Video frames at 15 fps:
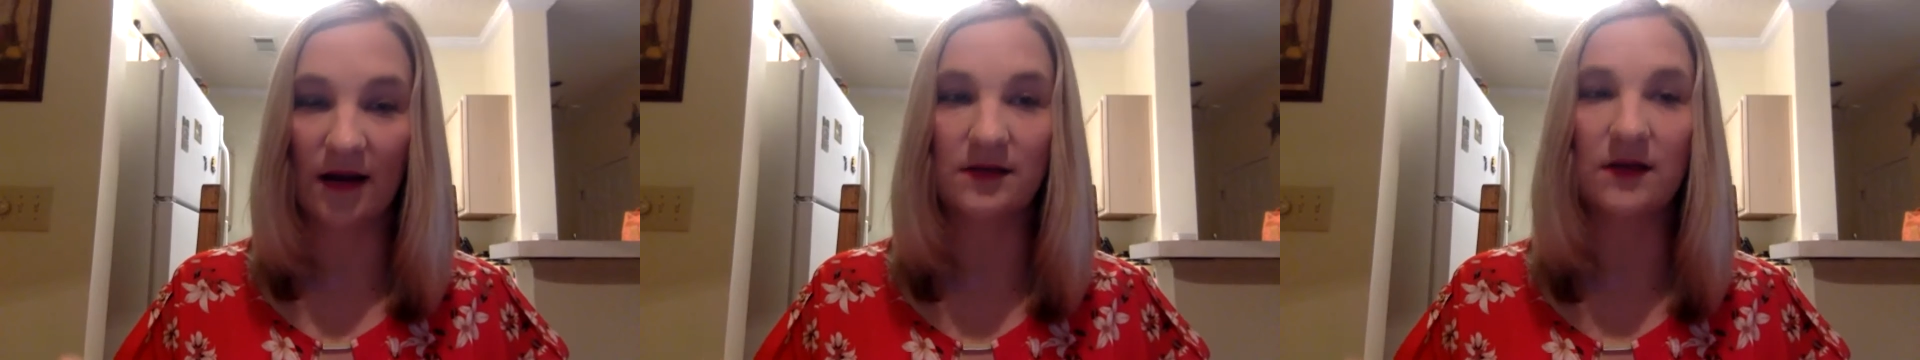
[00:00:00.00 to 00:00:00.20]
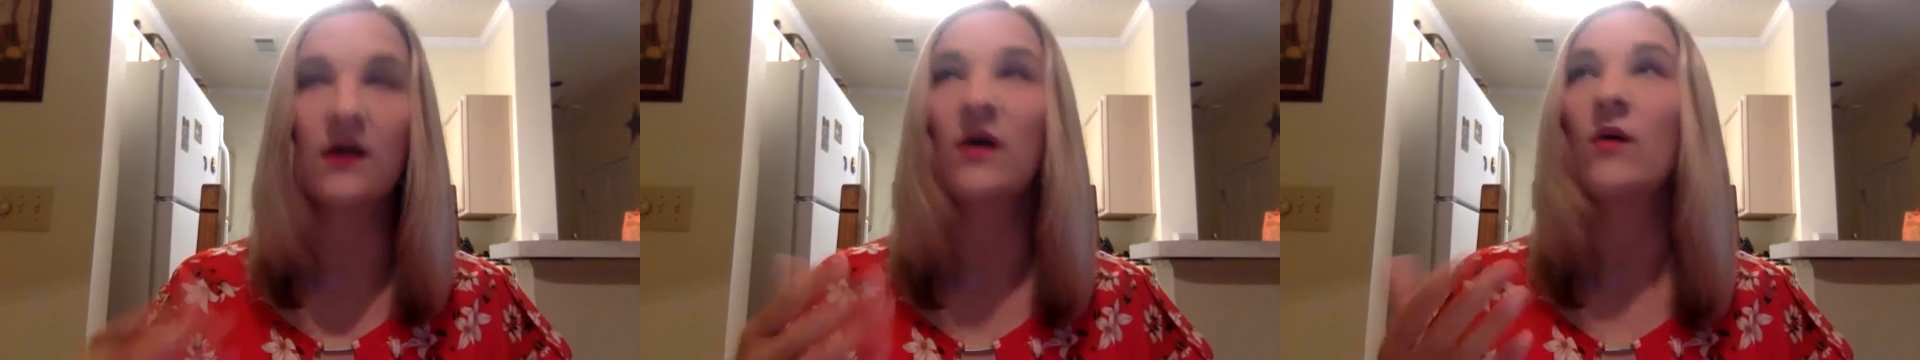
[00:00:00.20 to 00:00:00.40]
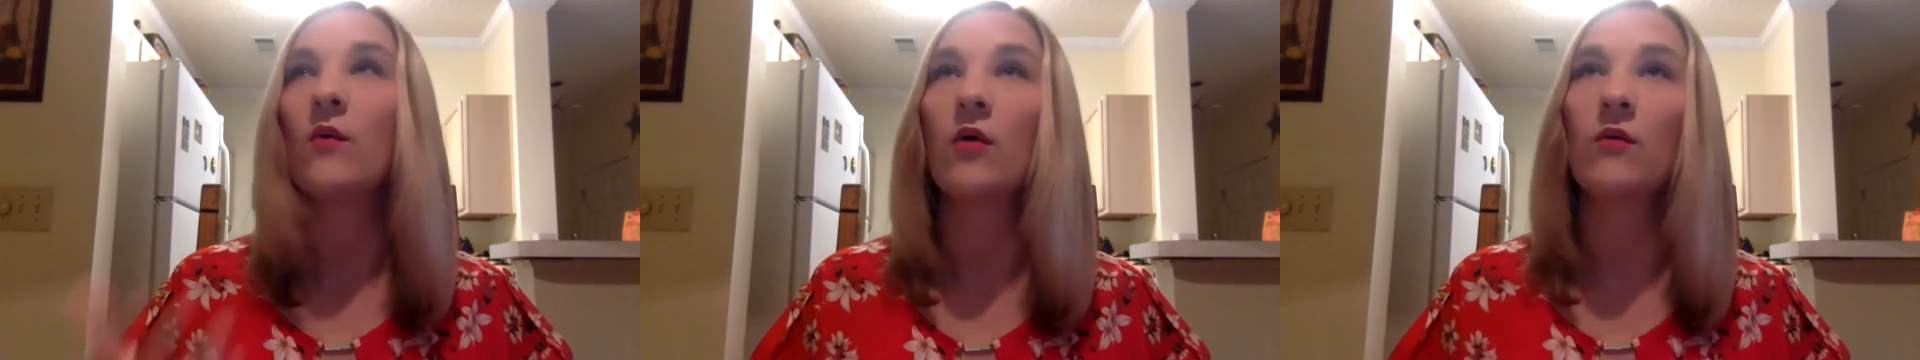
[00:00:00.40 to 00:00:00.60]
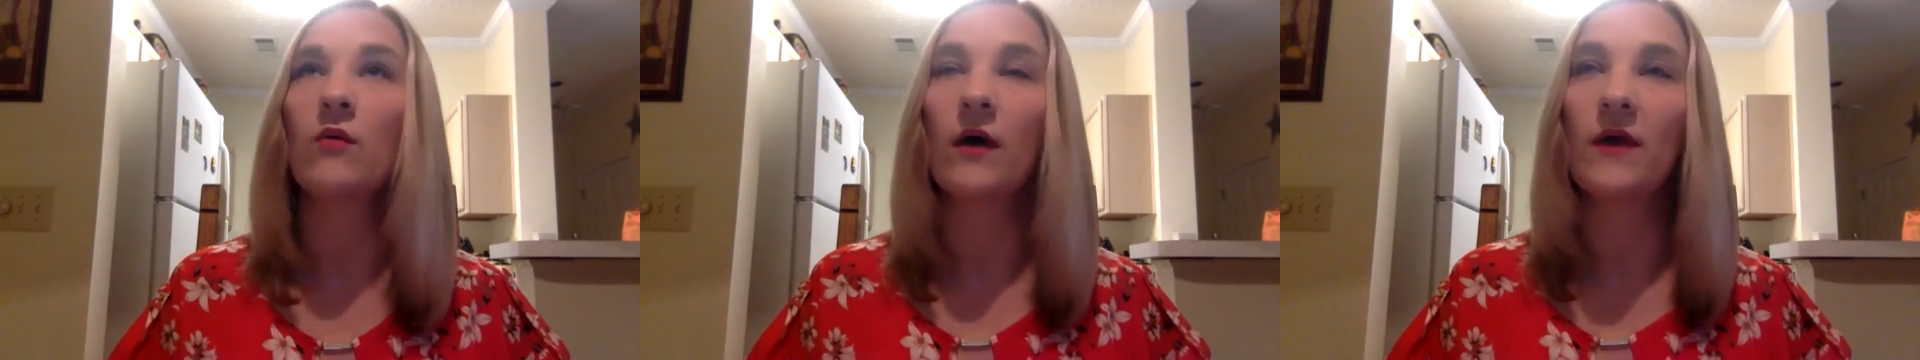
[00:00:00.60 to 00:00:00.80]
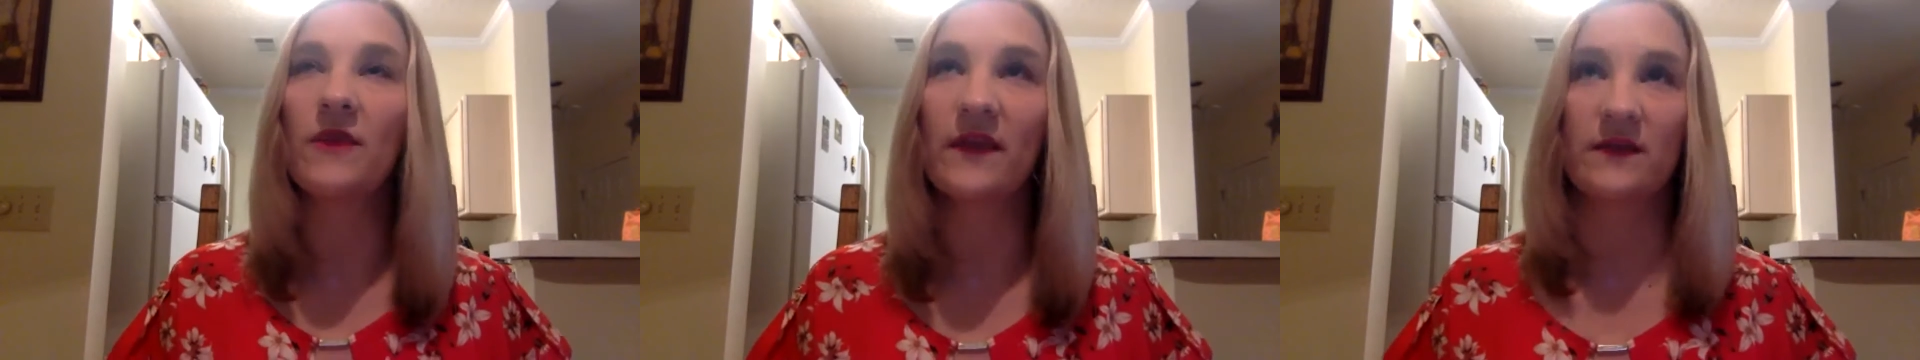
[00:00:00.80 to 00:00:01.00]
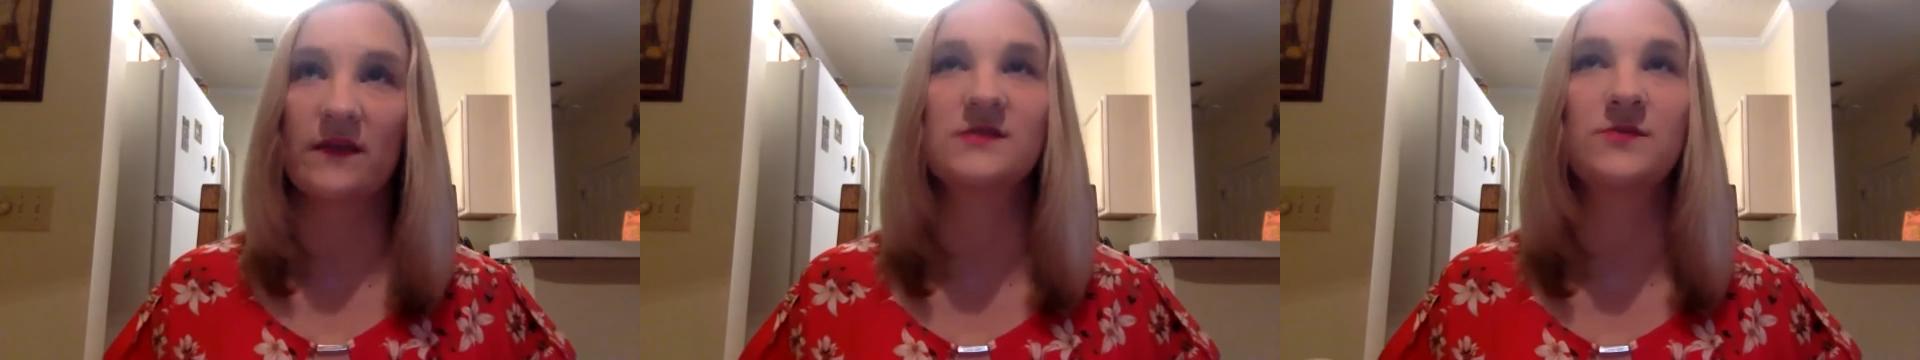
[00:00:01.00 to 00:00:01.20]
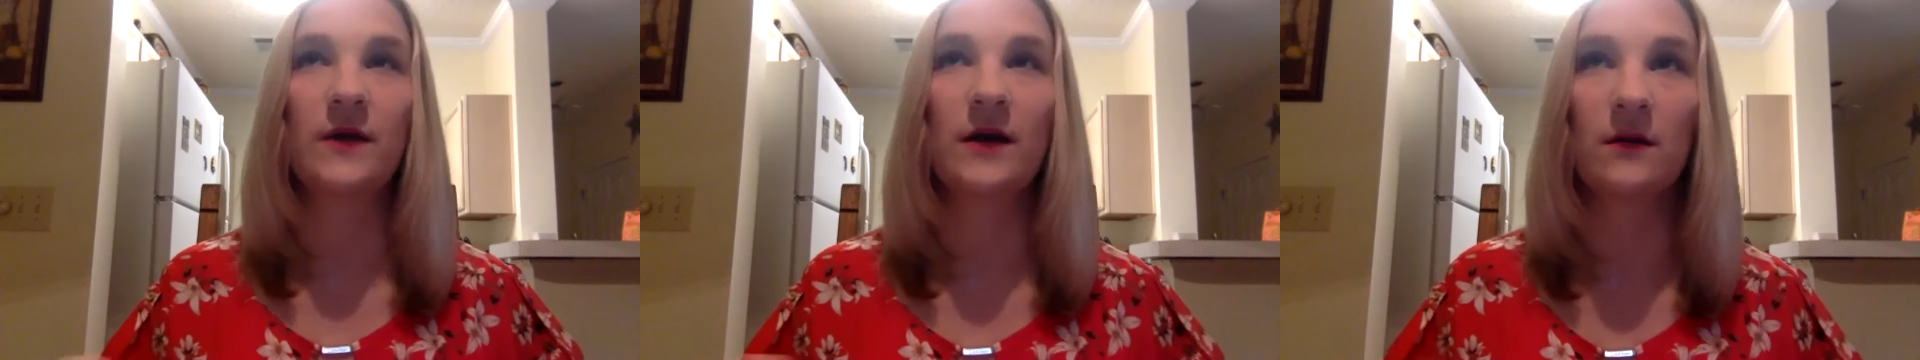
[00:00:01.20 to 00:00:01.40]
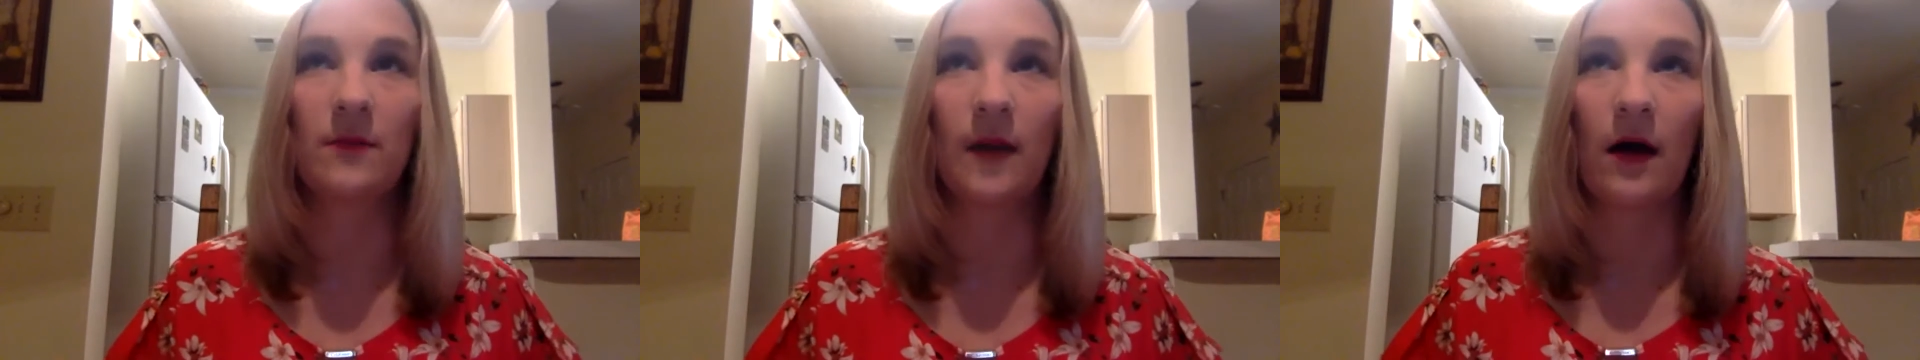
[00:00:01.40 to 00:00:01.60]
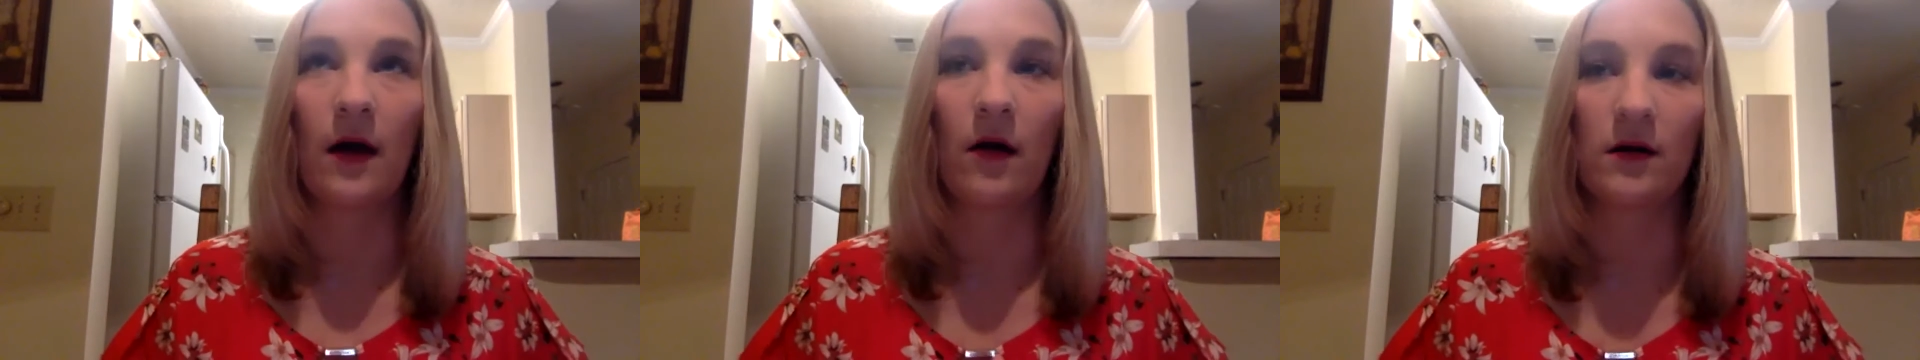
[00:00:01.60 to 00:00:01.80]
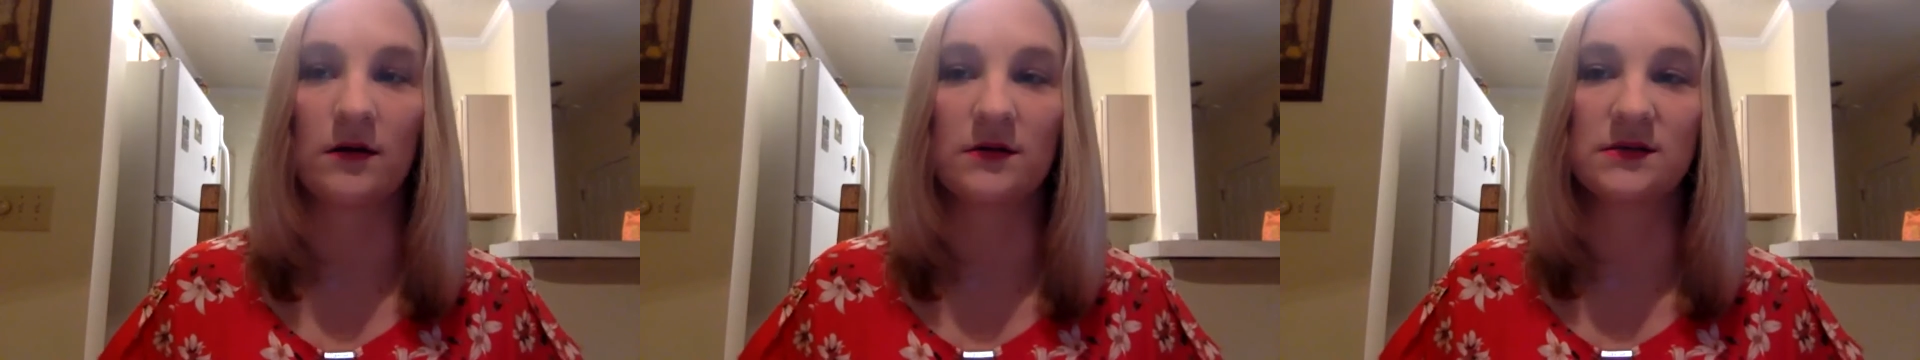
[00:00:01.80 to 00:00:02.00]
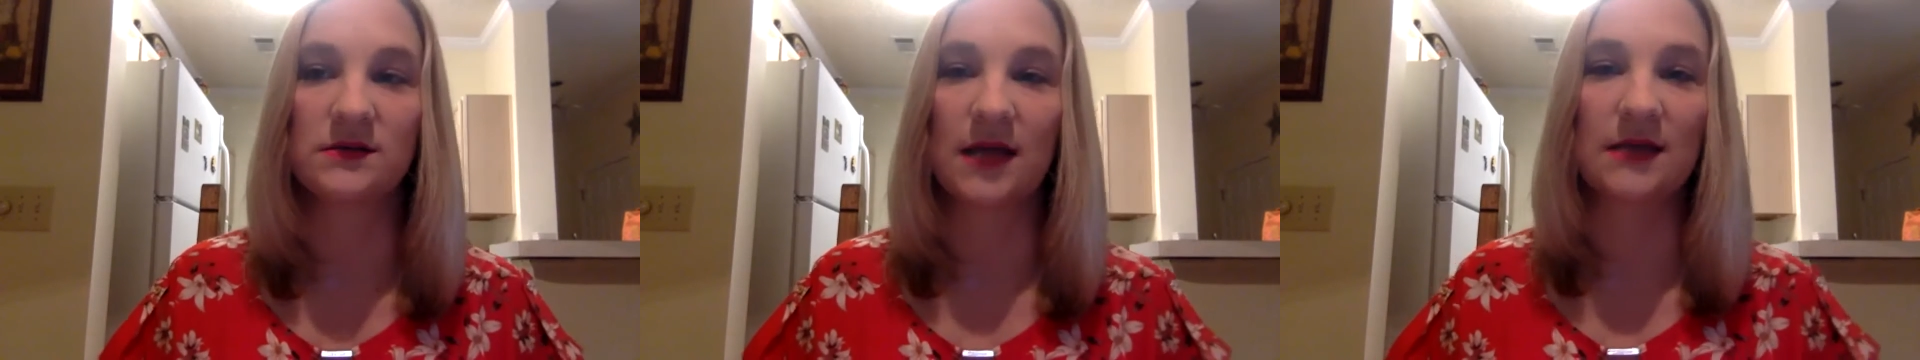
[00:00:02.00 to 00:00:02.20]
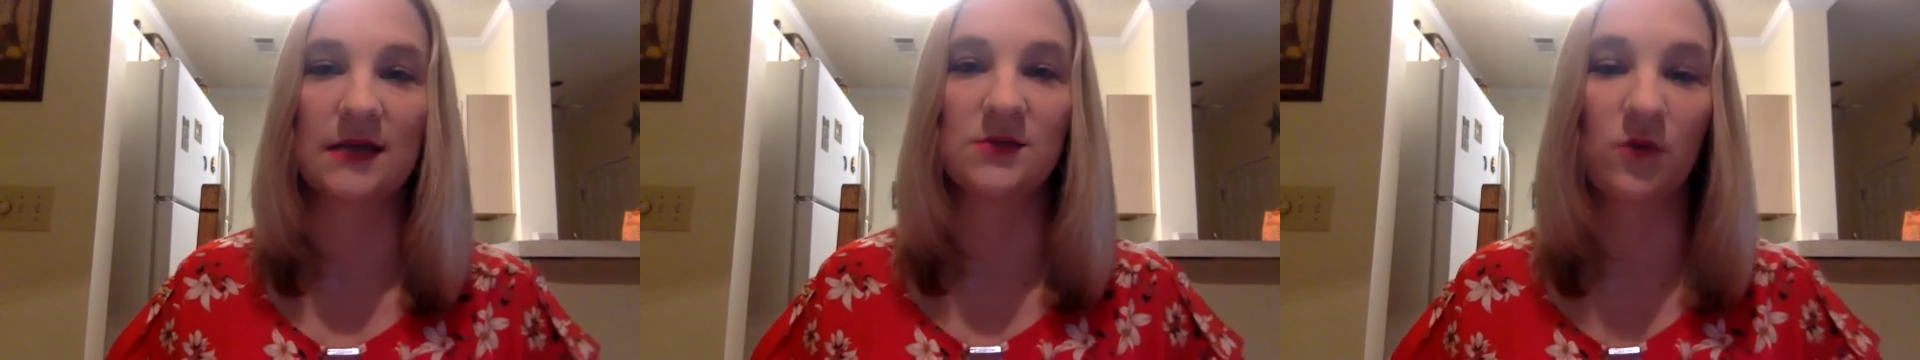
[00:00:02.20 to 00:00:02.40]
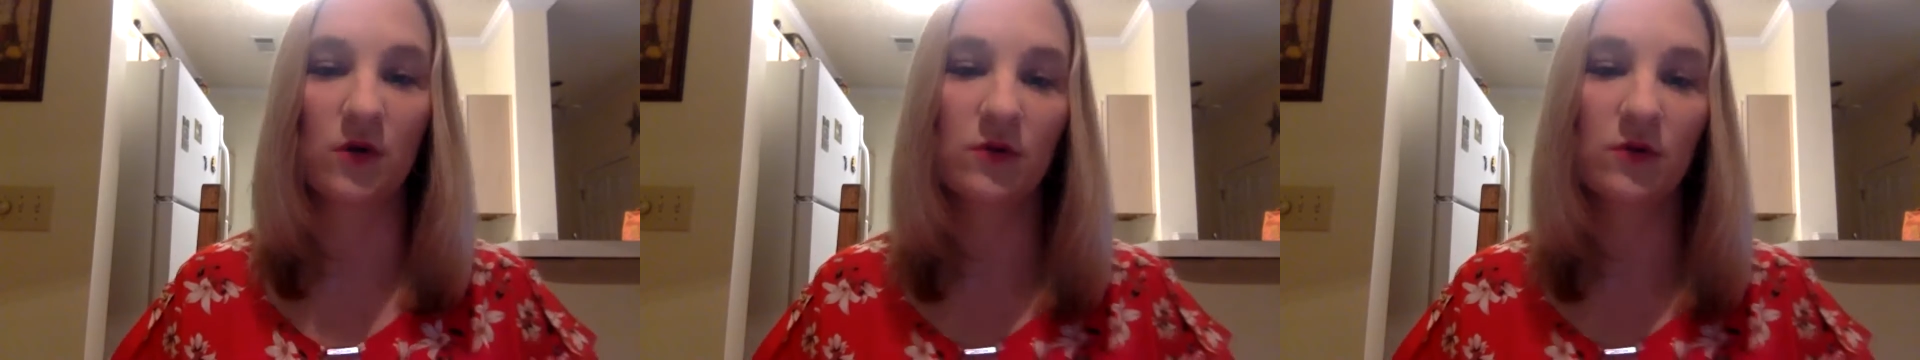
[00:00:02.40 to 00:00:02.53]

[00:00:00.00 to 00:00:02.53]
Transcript: And well, one thing that's weird about our station,